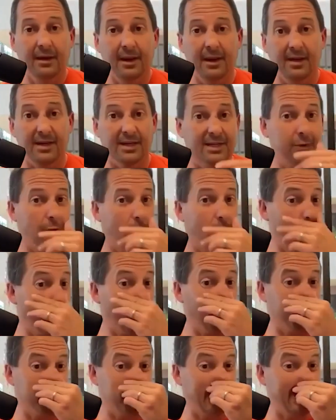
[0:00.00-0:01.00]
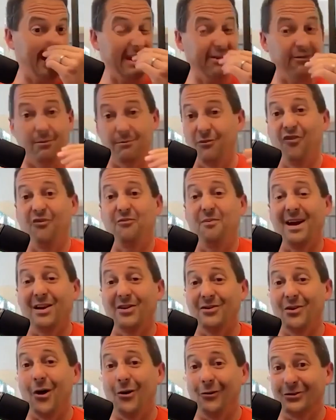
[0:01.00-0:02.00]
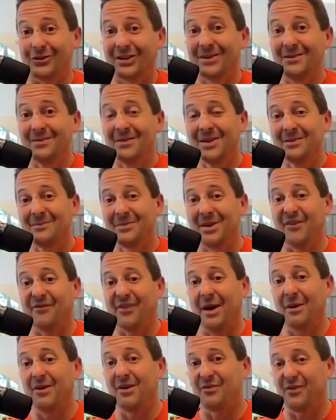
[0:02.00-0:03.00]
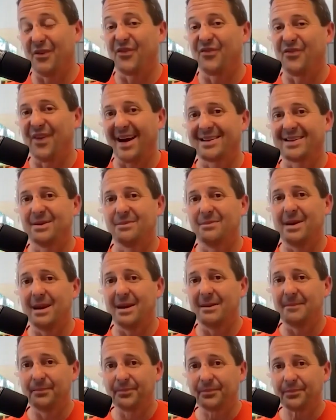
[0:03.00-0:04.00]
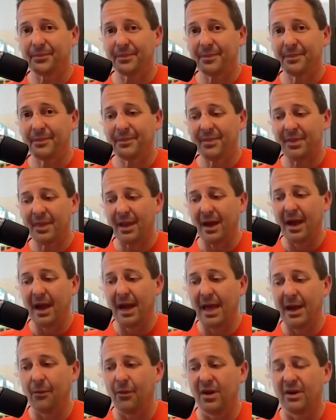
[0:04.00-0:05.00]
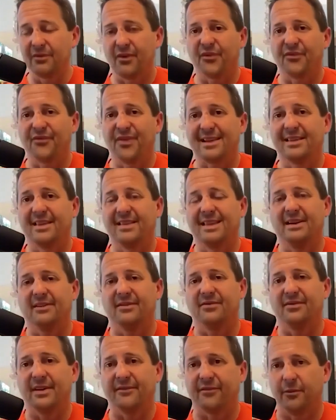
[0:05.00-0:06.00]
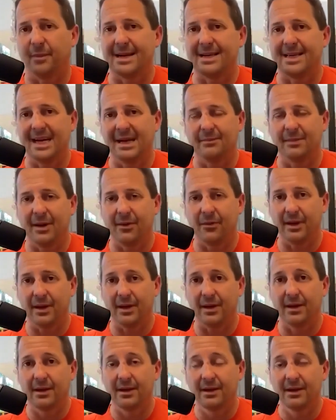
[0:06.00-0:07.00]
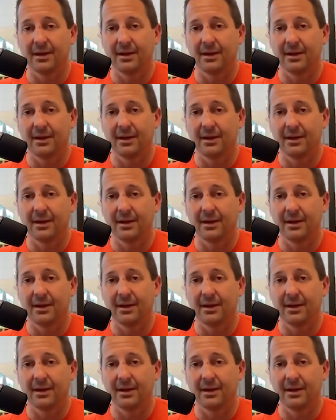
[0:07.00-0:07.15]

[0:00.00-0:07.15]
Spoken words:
and it still hurts to like even move my nose, but if I would have affected me, it would have affected the event for my team that week.